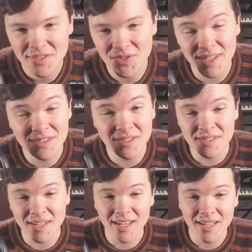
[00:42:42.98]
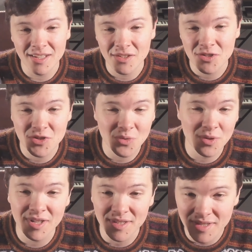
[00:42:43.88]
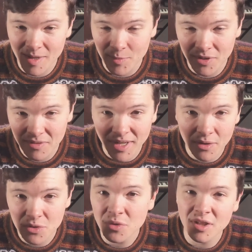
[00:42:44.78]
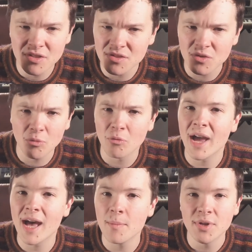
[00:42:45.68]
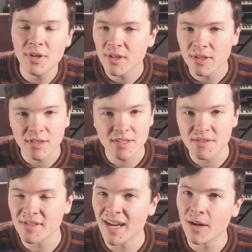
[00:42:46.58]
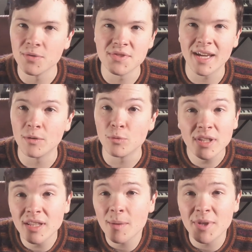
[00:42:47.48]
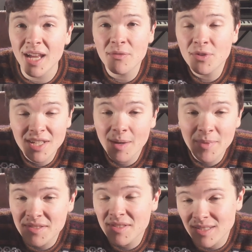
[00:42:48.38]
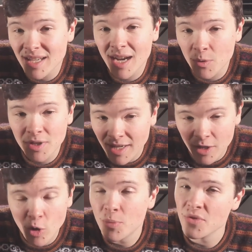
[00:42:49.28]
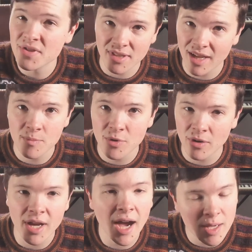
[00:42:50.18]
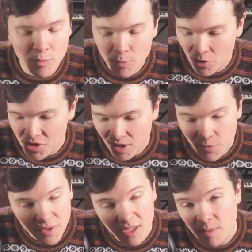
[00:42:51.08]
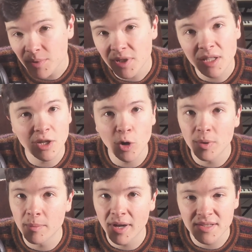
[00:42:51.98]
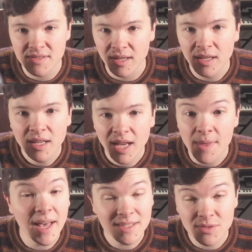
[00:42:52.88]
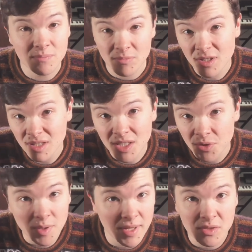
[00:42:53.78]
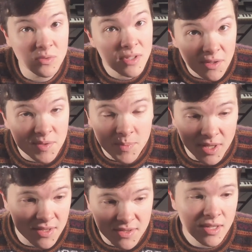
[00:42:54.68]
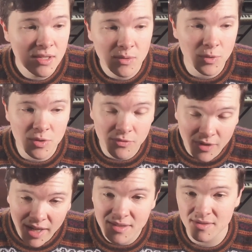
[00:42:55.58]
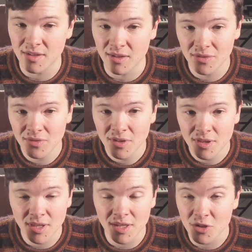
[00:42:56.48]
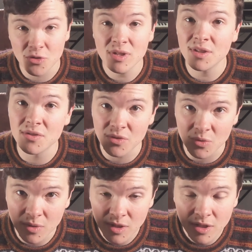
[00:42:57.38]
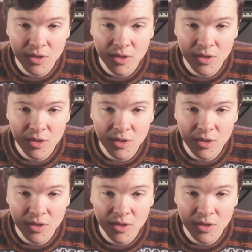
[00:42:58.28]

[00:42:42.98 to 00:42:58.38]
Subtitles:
So that's just a short example of how you can just grab these sounds. And really, I mean, every time I sit down and I open this library, I am approaching it with a completely open mindset. And that's going to yield the best results, because when you find stuff that intrigues you,